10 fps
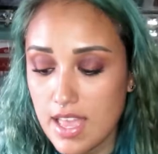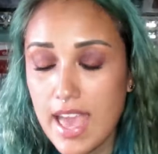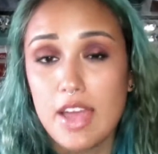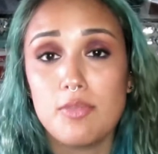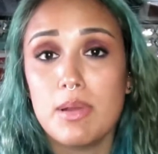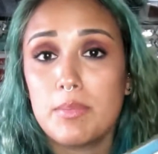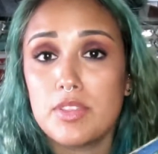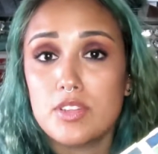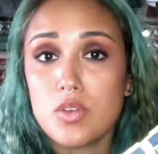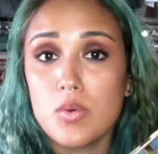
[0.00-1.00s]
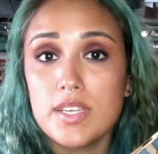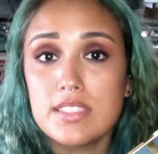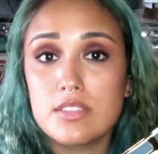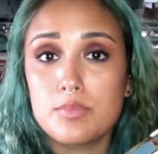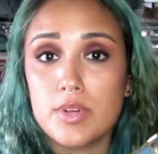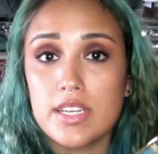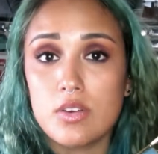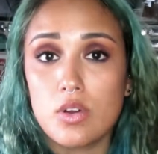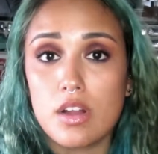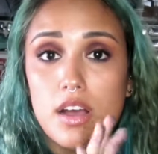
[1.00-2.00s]
And remember, there's always little brand
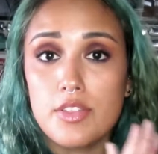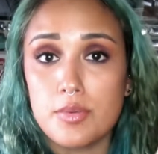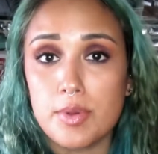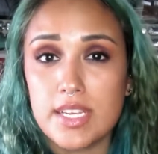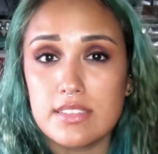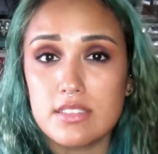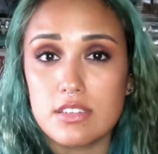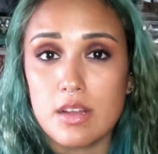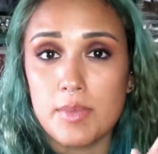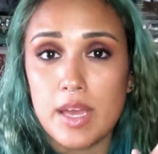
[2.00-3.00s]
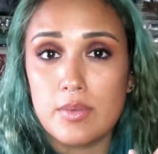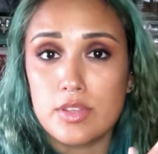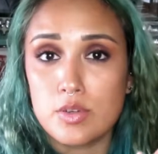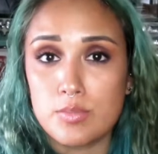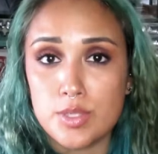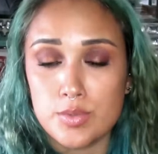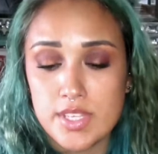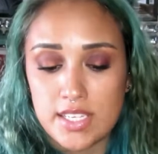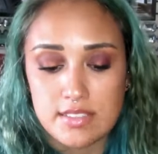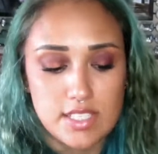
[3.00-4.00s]
or other brands that are coming out with little blue
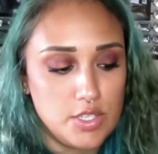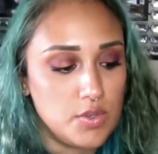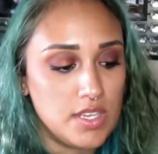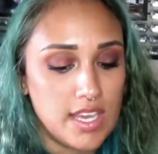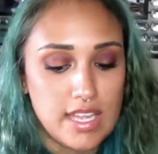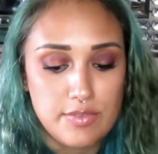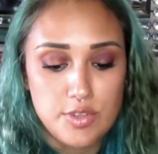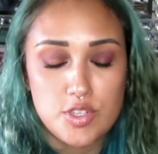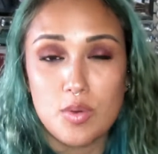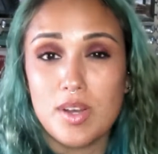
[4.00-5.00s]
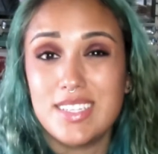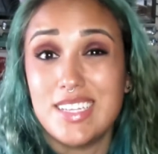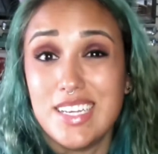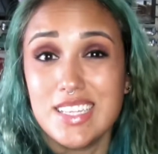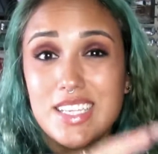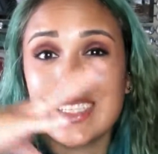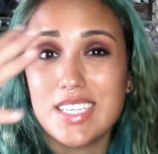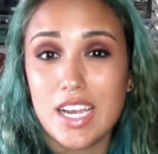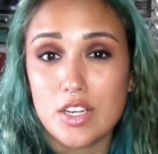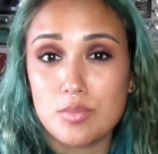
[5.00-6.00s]
things that you can get if you don't want the
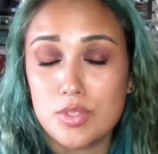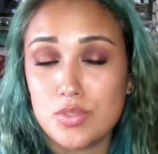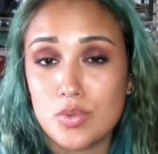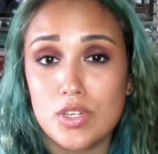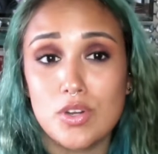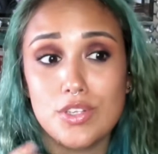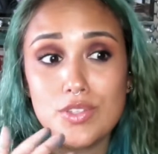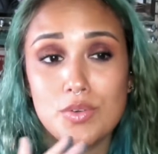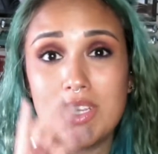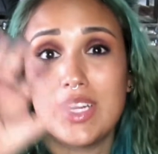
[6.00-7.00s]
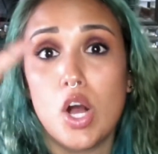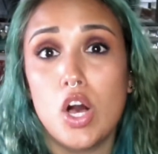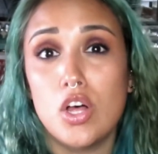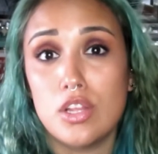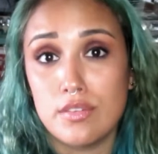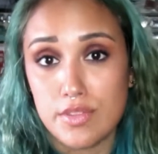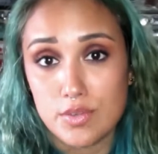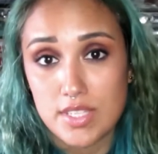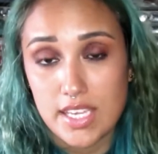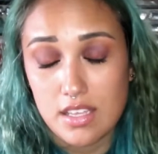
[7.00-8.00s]
entire blue story, or you don't need all of
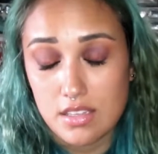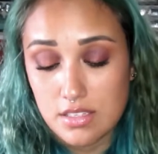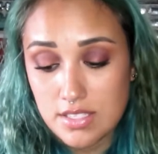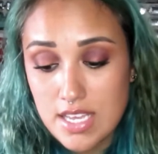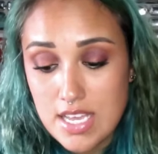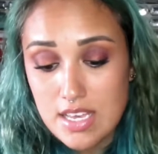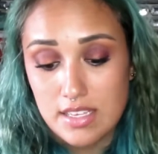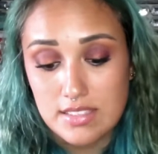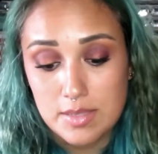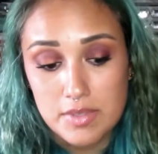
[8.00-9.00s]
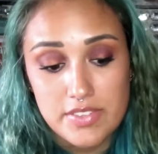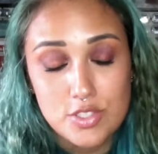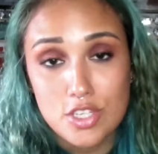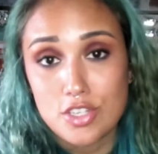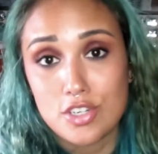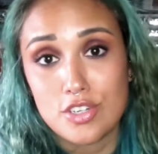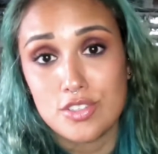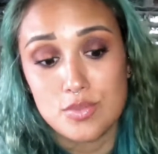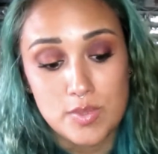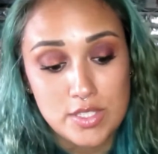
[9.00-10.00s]
those light colors. As some of us darker
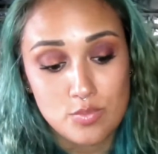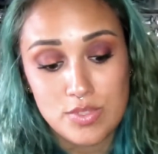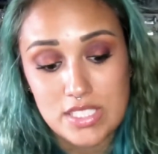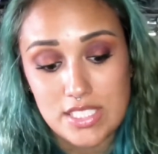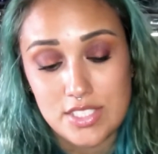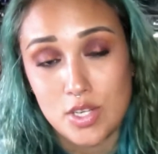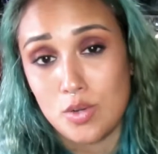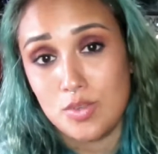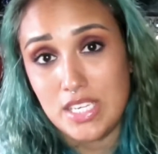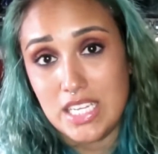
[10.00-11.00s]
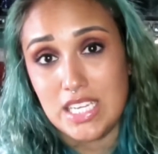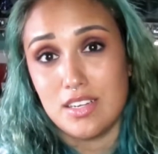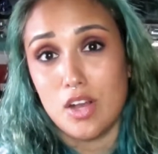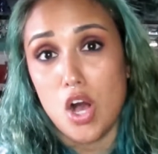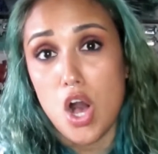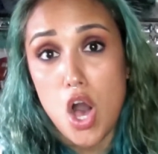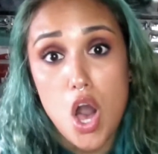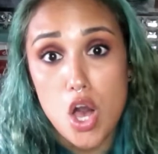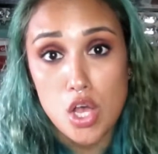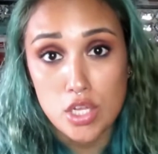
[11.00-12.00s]
girls, we really don't need
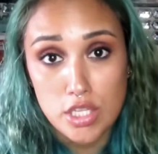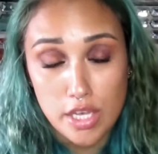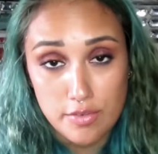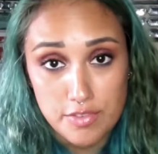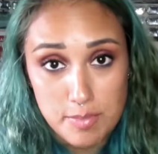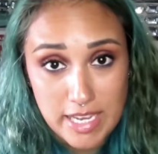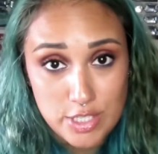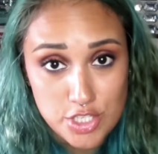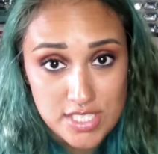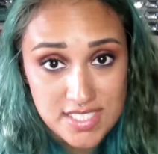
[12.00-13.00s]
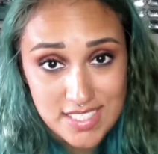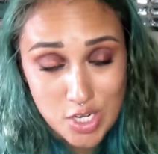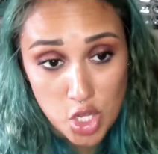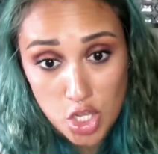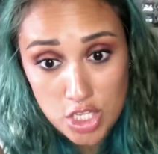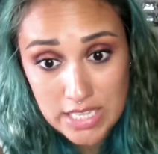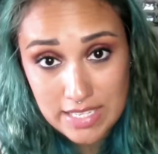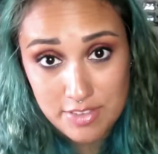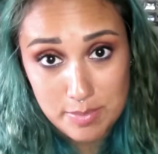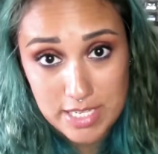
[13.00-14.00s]
all of the beiges and all
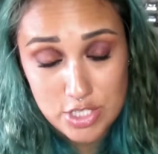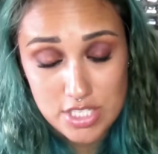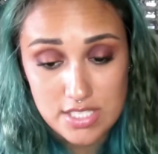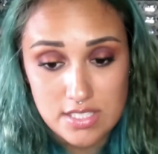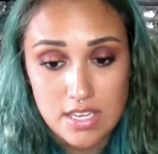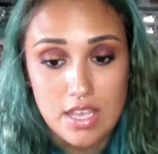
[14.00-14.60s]
of the peaches,